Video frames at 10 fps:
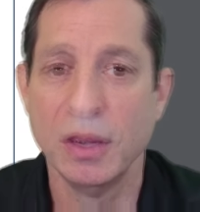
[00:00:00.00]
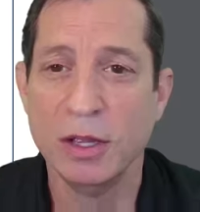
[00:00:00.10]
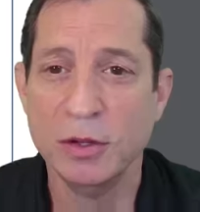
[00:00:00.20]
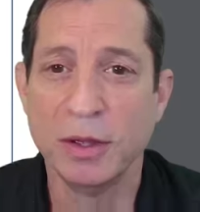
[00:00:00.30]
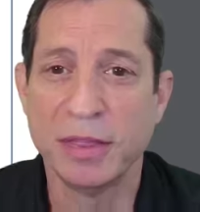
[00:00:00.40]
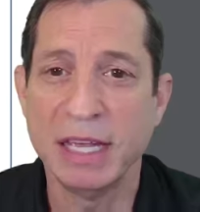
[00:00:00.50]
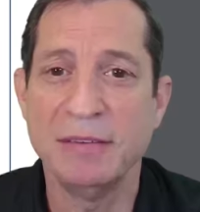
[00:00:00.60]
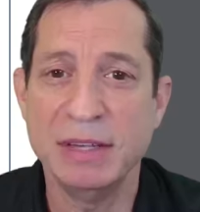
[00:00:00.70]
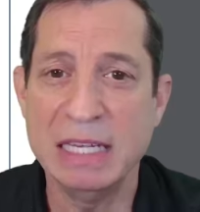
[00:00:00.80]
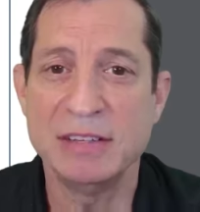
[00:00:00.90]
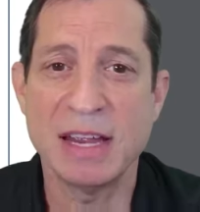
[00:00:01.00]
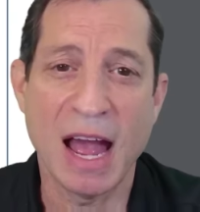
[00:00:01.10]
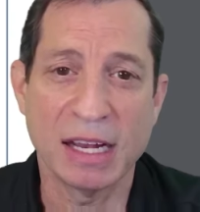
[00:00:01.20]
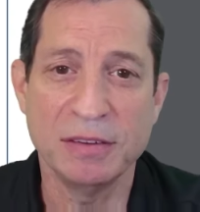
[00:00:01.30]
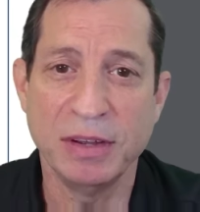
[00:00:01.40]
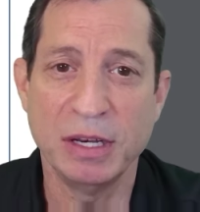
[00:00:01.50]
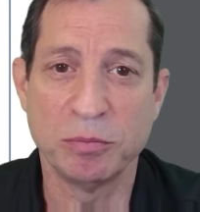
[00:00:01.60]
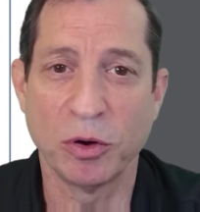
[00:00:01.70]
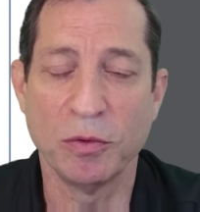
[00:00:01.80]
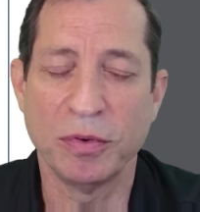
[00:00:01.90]
You can think of each activated
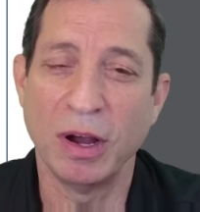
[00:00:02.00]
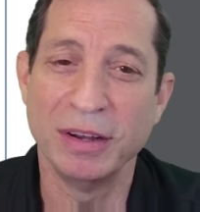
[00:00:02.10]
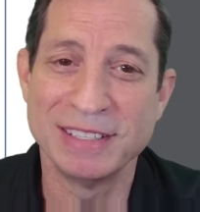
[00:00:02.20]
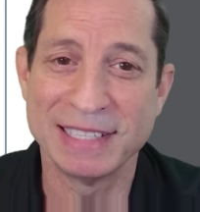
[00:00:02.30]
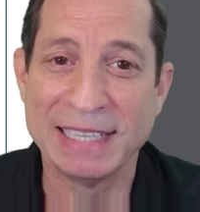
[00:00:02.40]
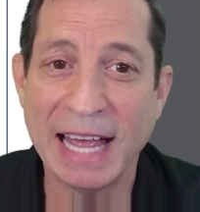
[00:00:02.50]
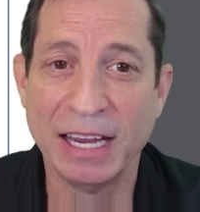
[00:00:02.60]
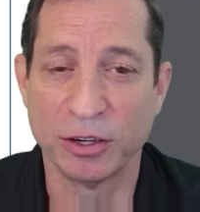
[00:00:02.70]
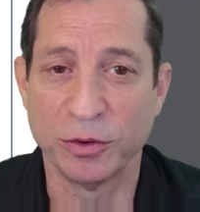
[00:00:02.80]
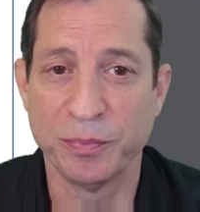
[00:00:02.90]
profile as a layer.